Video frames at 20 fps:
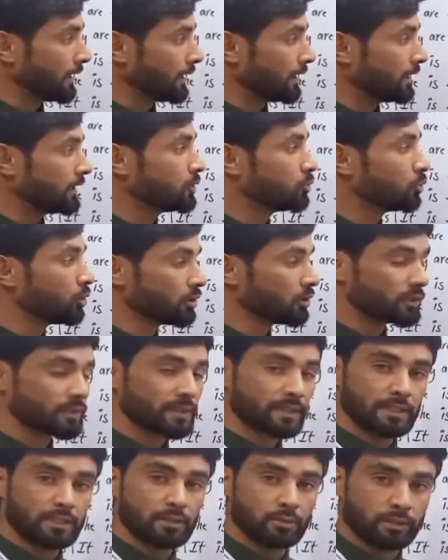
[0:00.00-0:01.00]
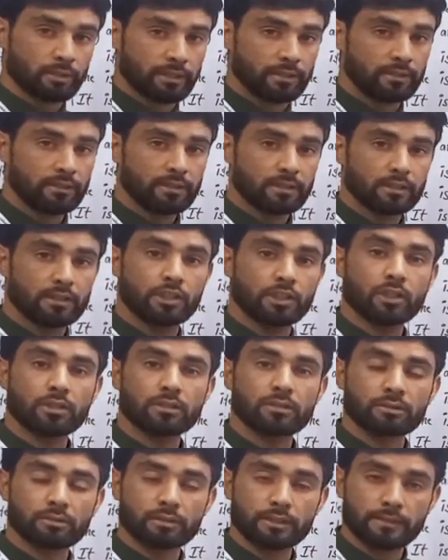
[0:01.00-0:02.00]
he works in UN
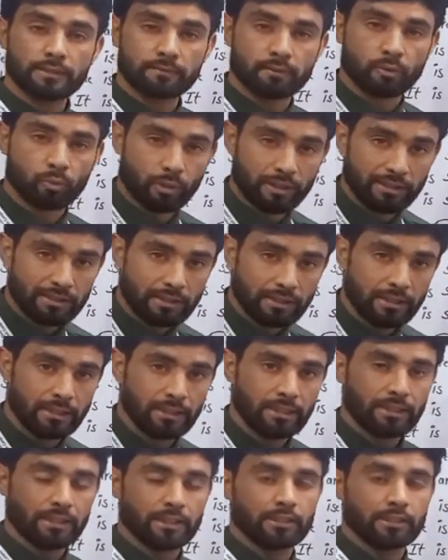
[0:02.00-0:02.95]
not only for 1 day,